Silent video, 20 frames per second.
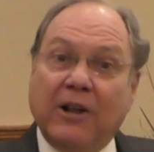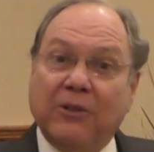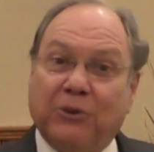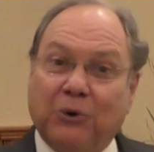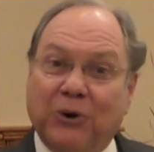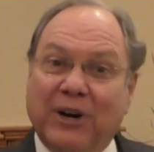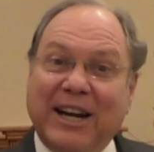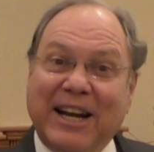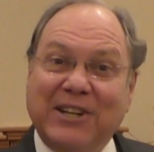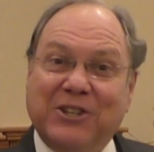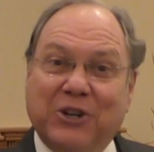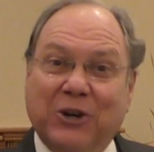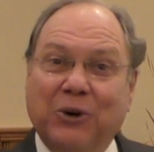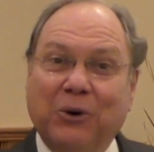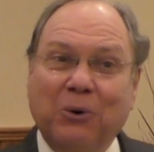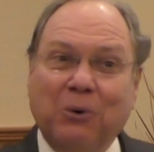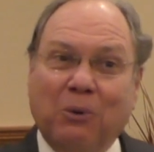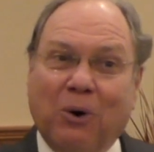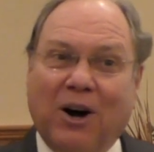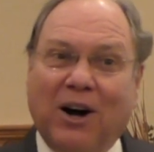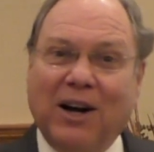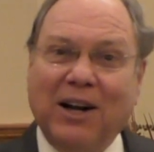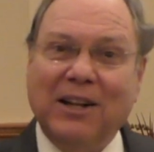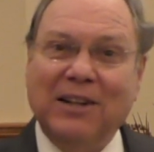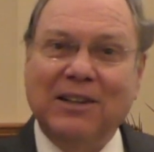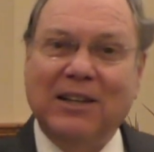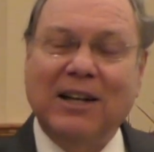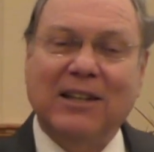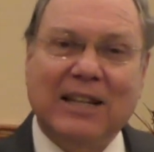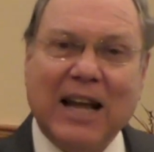3, 2,
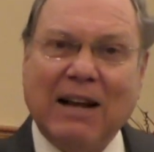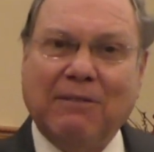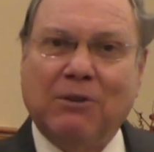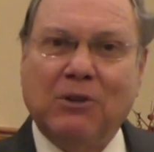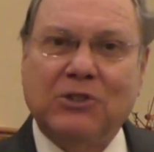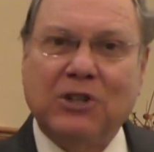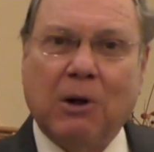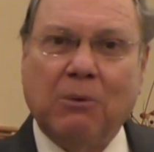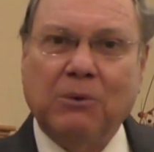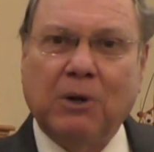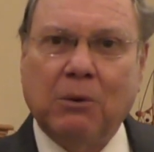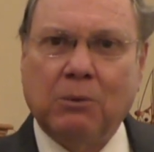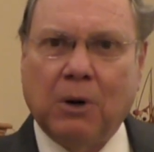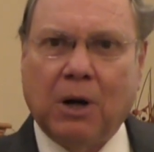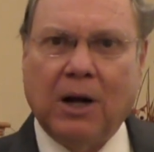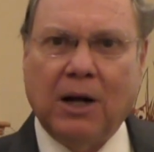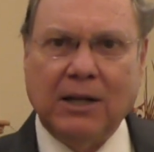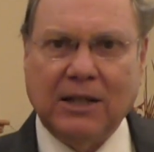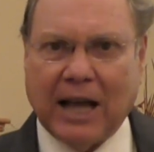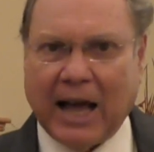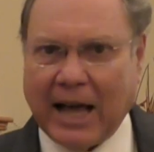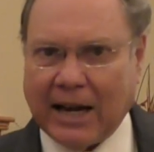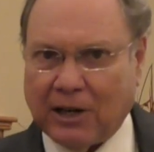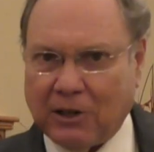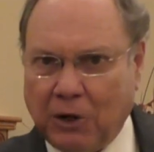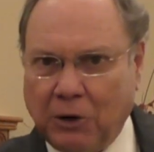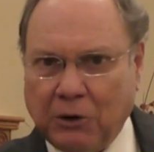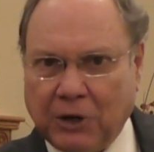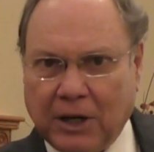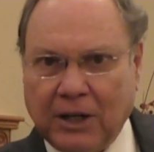1, the devil's on the run.
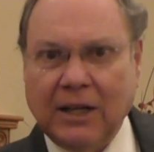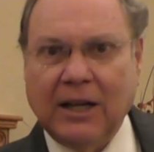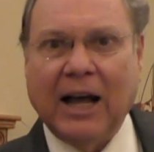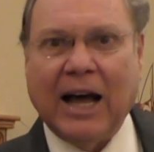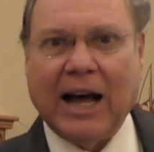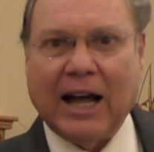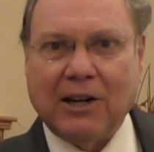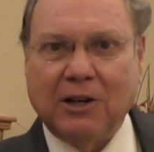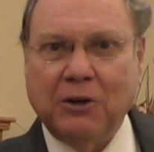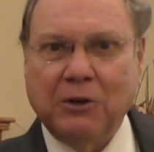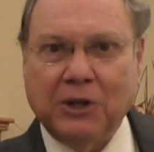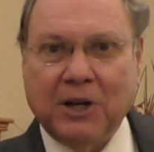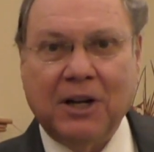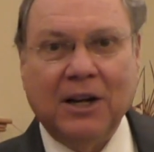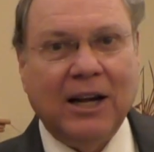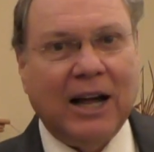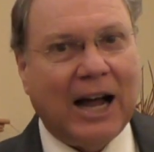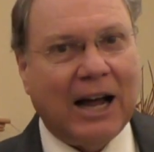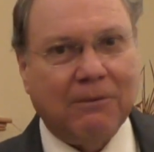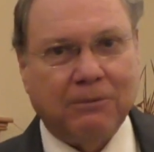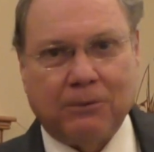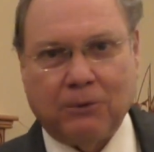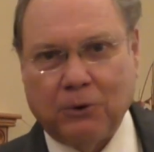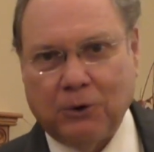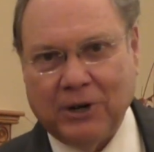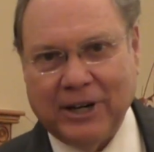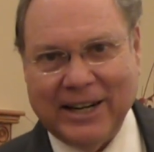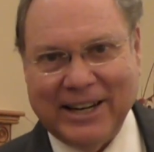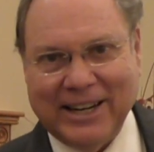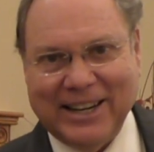Hallelujah, hallelujah, I'm
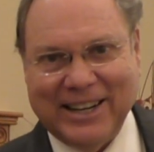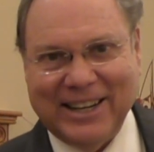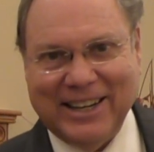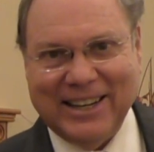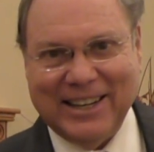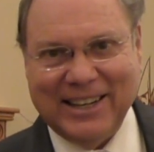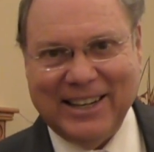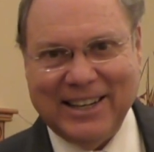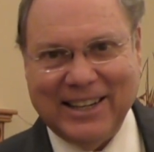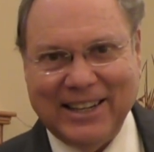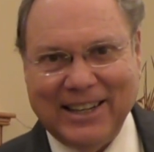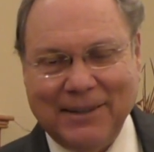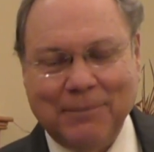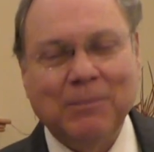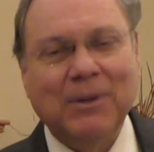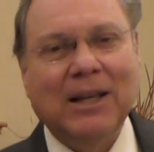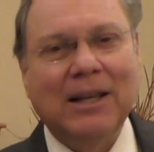free.